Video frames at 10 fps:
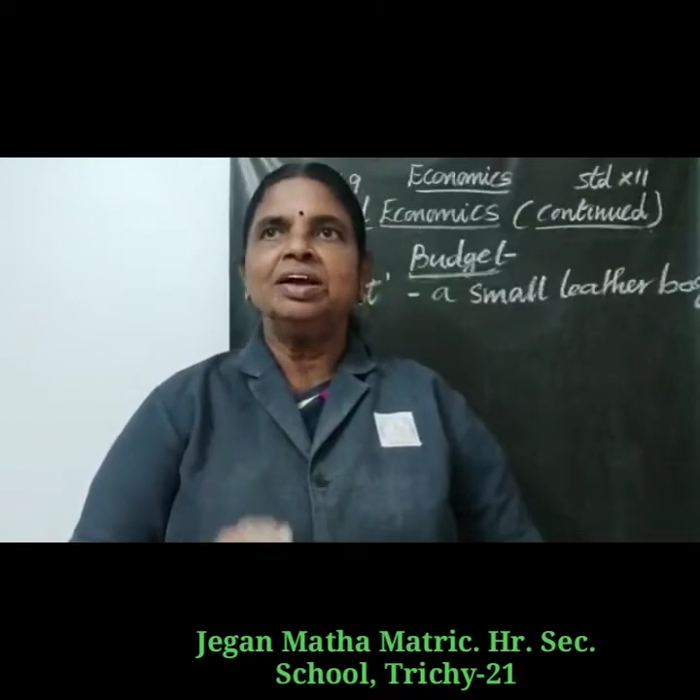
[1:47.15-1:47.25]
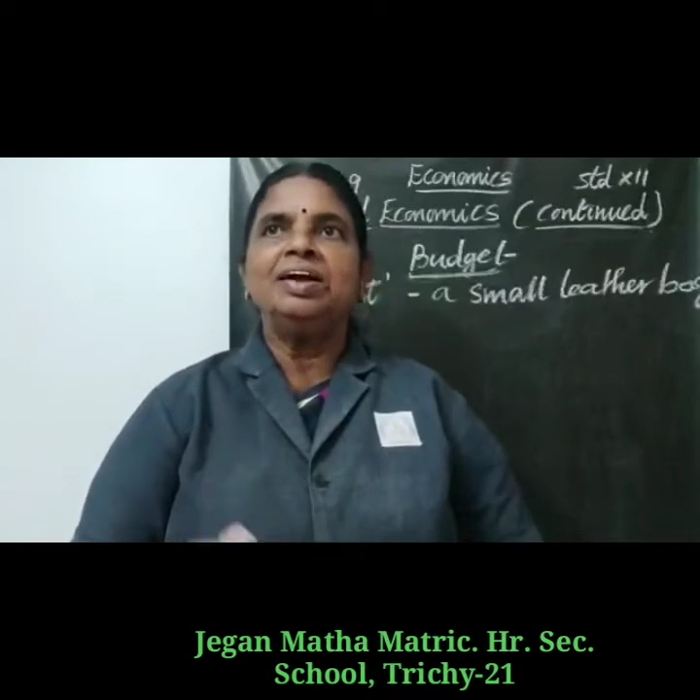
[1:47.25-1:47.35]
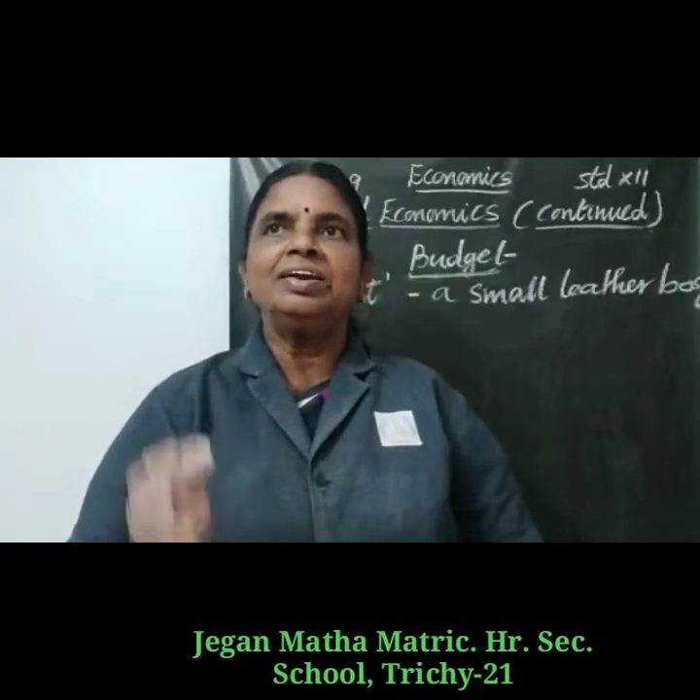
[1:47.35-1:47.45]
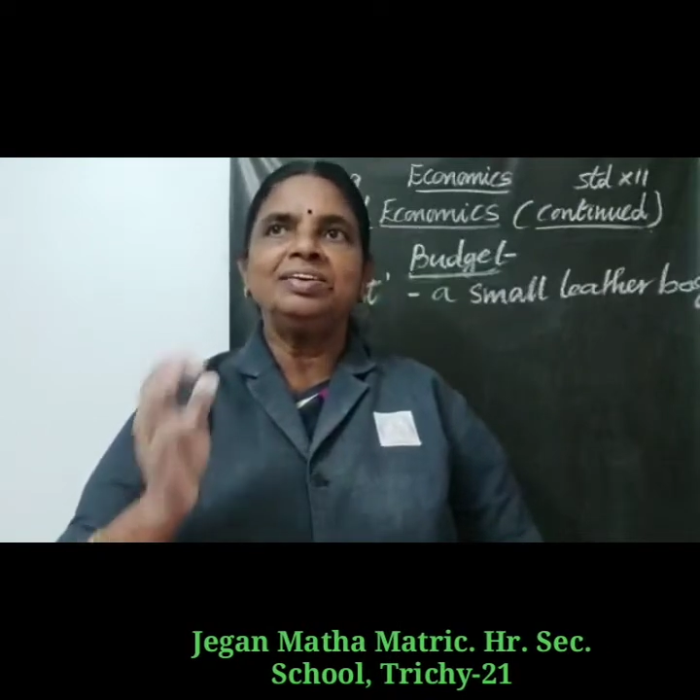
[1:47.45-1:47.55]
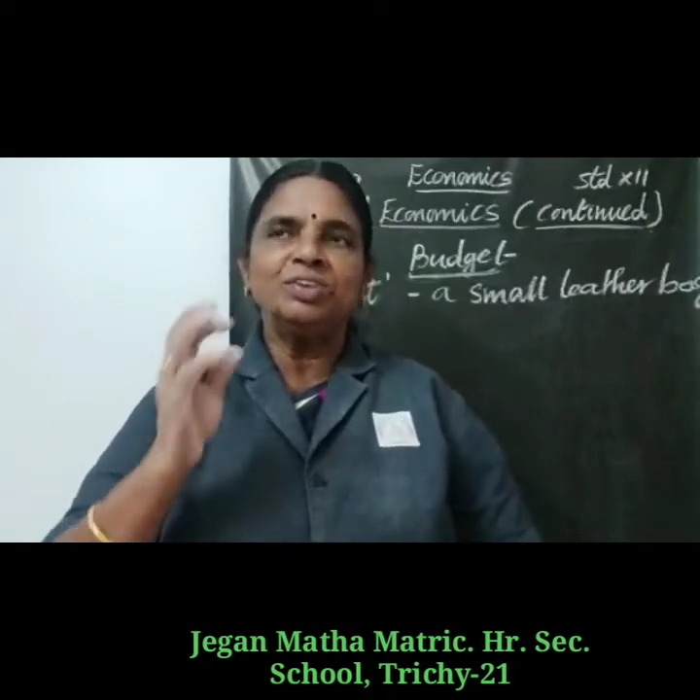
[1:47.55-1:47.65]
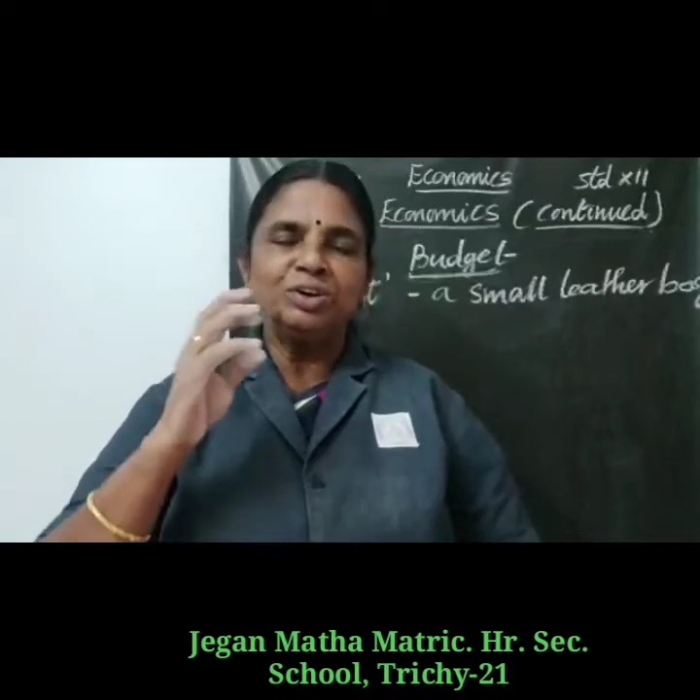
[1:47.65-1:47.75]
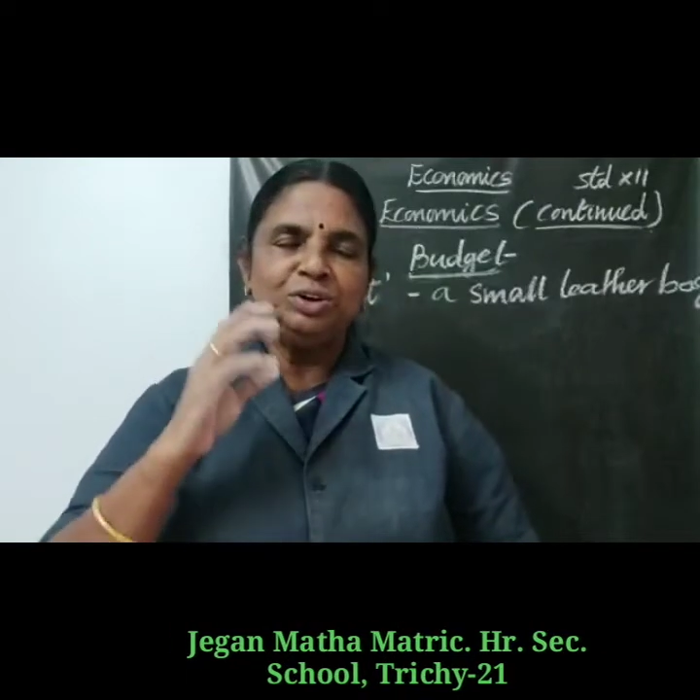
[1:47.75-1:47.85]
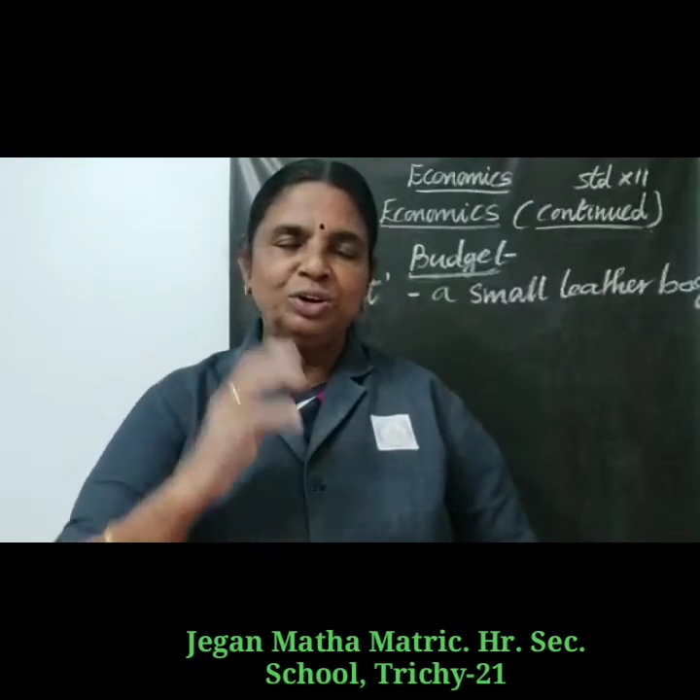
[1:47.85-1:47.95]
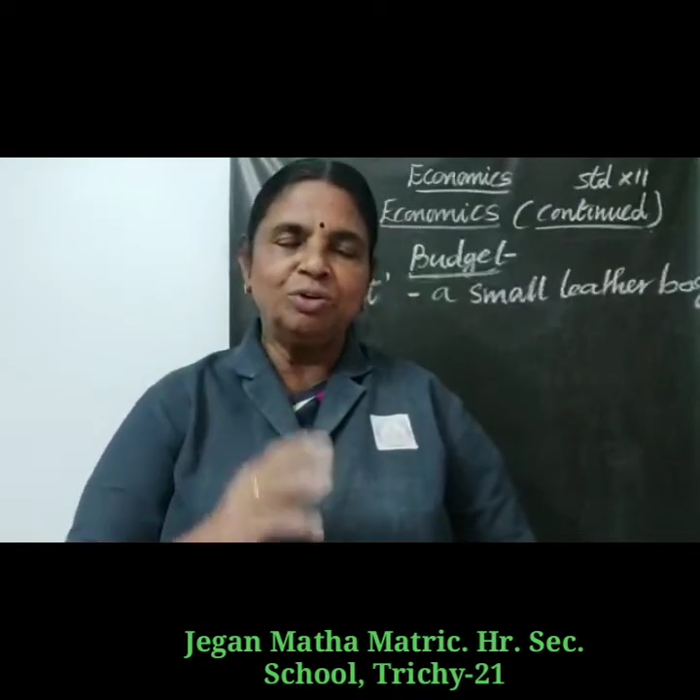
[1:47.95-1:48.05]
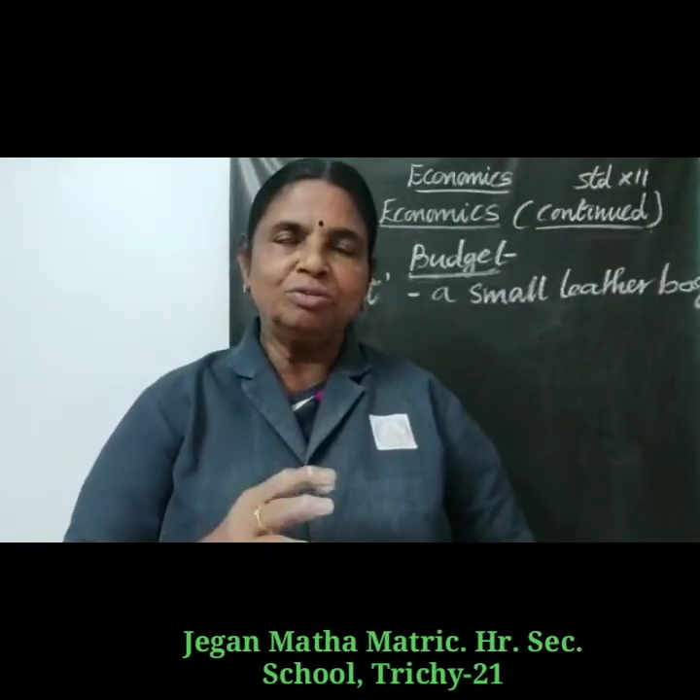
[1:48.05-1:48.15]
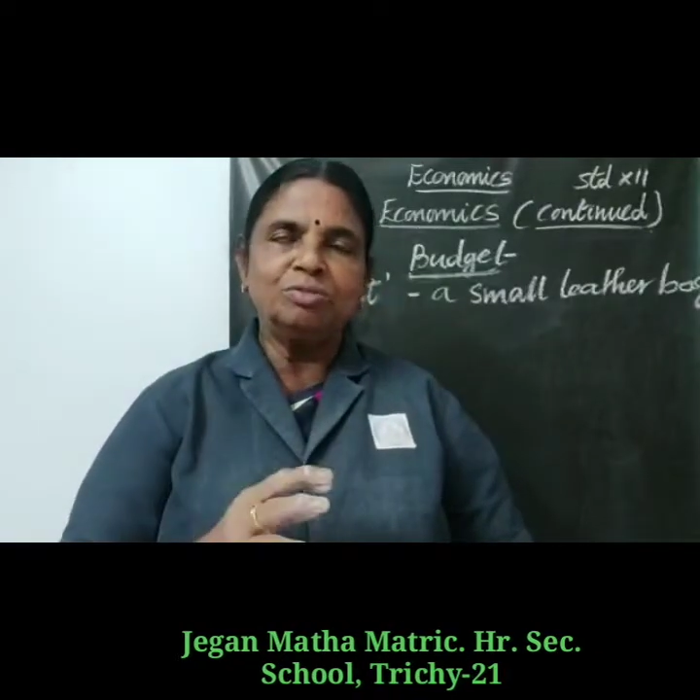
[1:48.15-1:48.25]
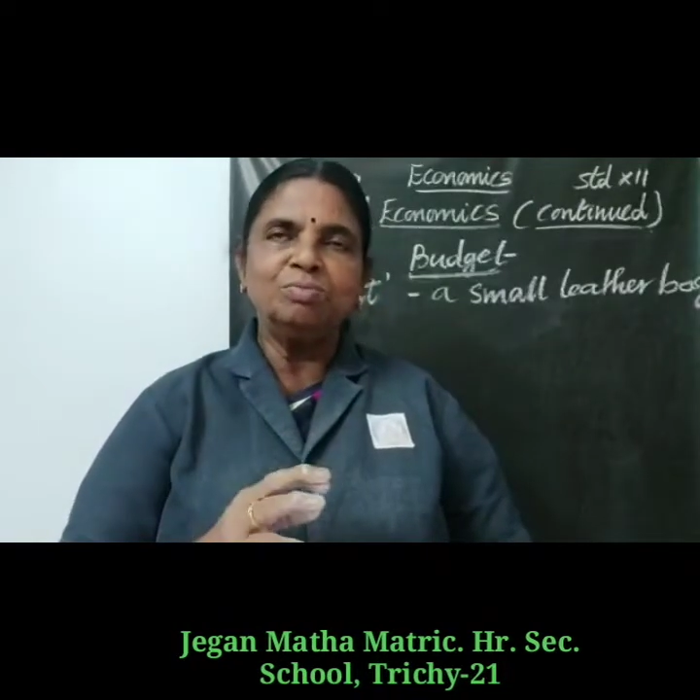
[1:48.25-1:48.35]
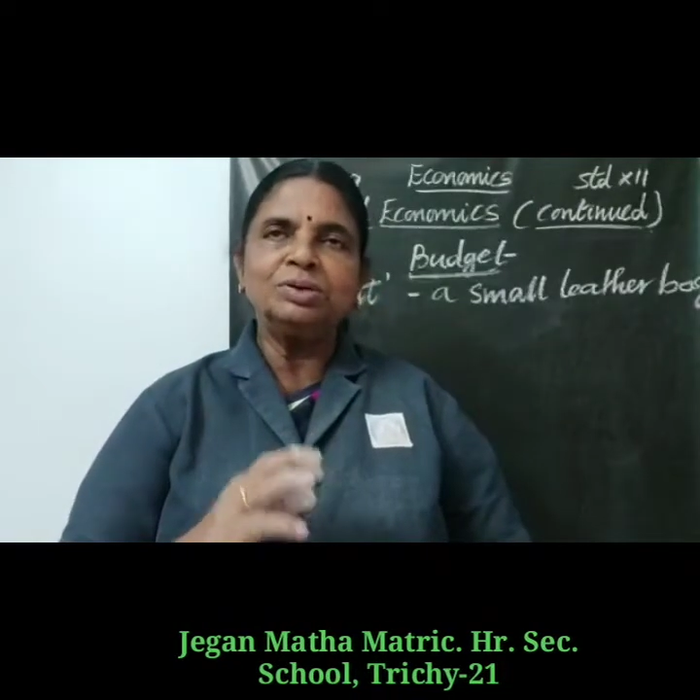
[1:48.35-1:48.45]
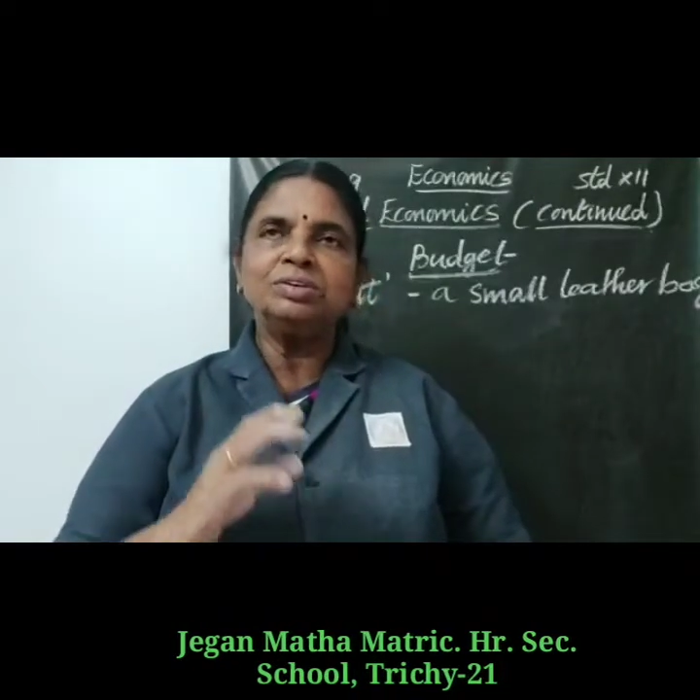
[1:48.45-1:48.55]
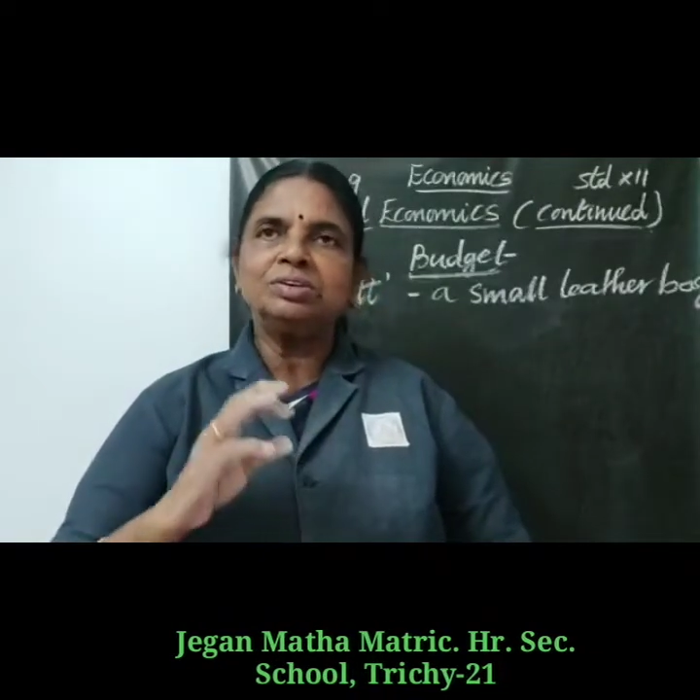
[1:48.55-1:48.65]
It is a
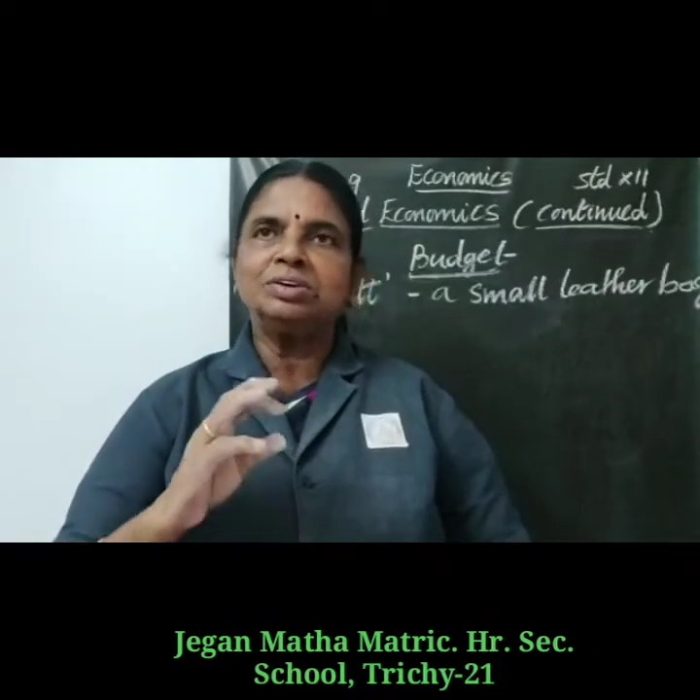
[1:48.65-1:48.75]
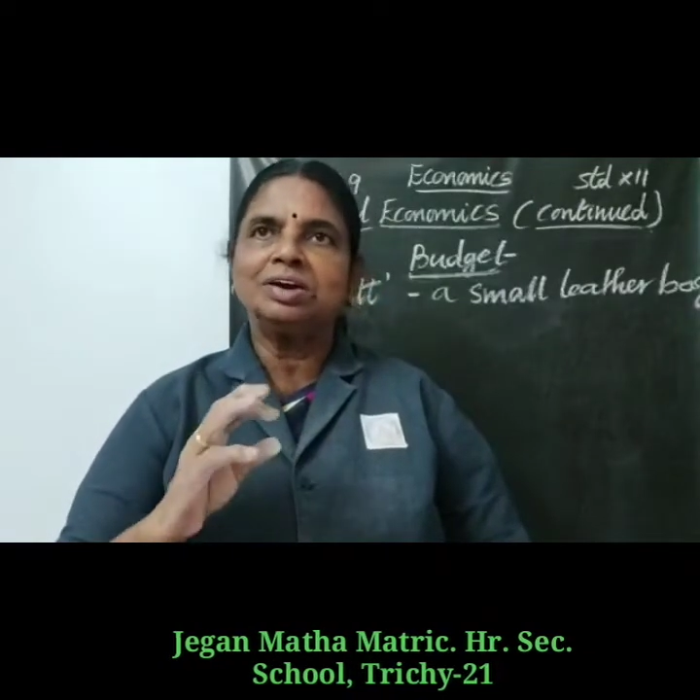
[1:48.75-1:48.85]
document